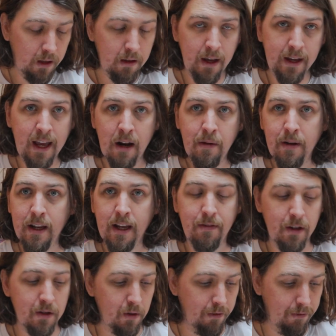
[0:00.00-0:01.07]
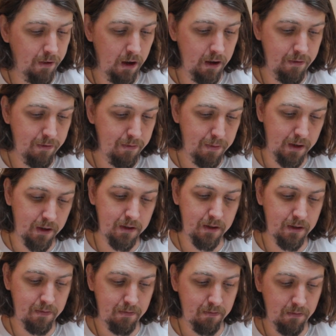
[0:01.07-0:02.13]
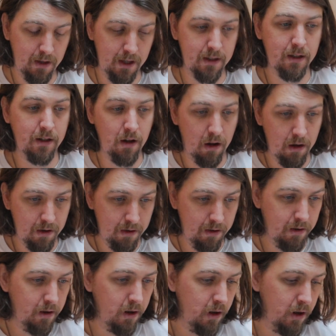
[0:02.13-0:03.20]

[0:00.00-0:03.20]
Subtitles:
Again, I'm going to give this on a 5 because it's Scotland.